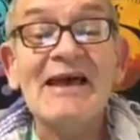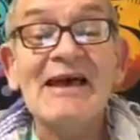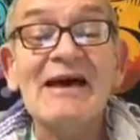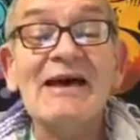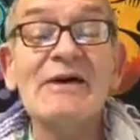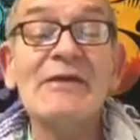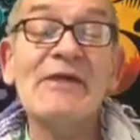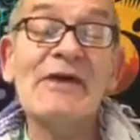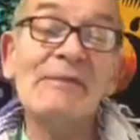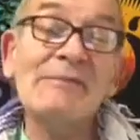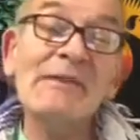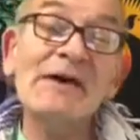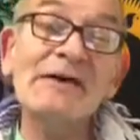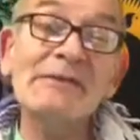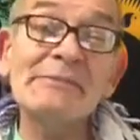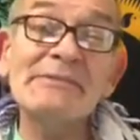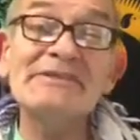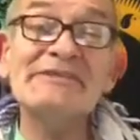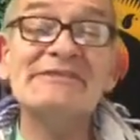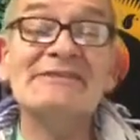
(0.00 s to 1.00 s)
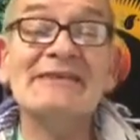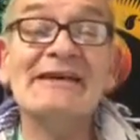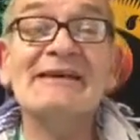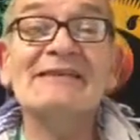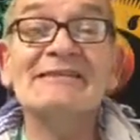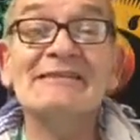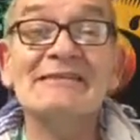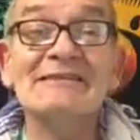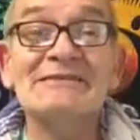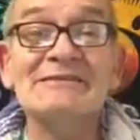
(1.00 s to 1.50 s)
There may be
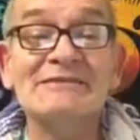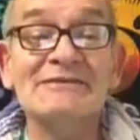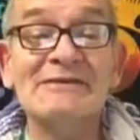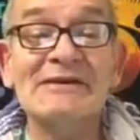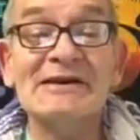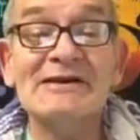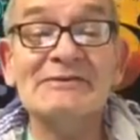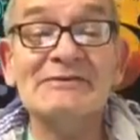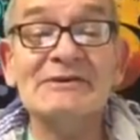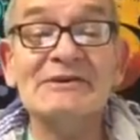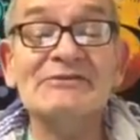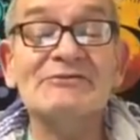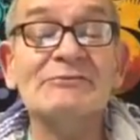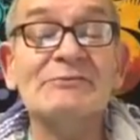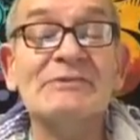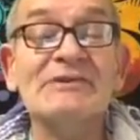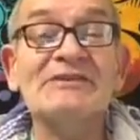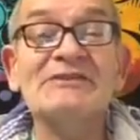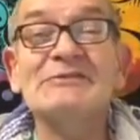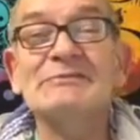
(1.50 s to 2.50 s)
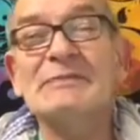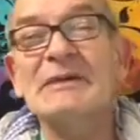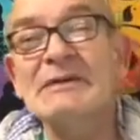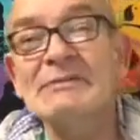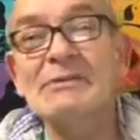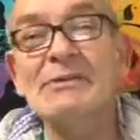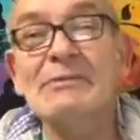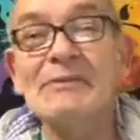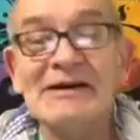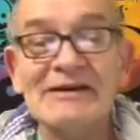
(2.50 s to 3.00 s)
scandals around governments,
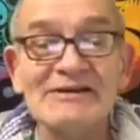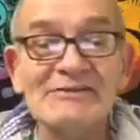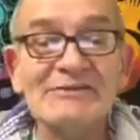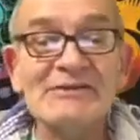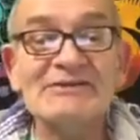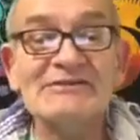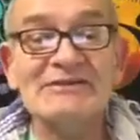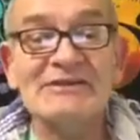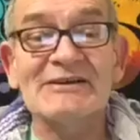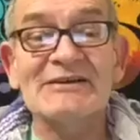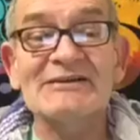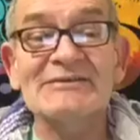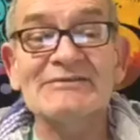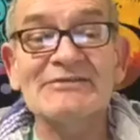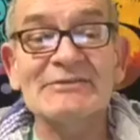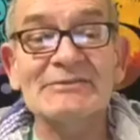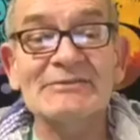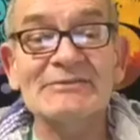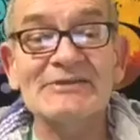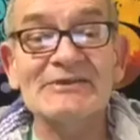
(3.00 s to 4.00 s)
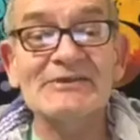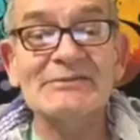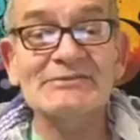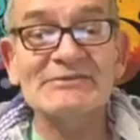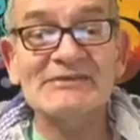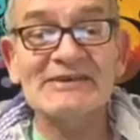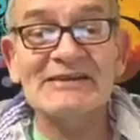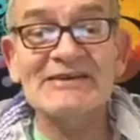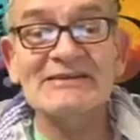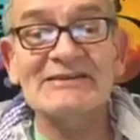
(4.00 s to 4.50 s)
people might resign from groups,
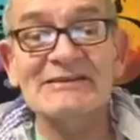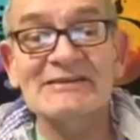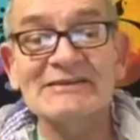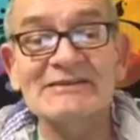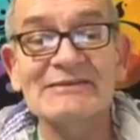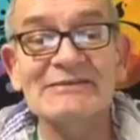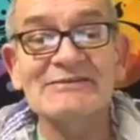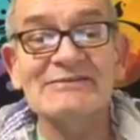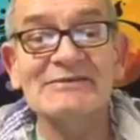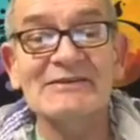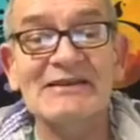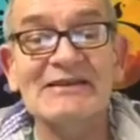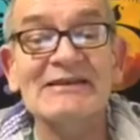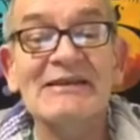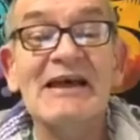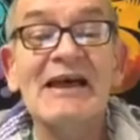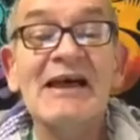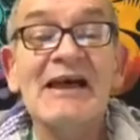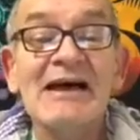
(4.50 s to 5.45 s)
that kind of thing,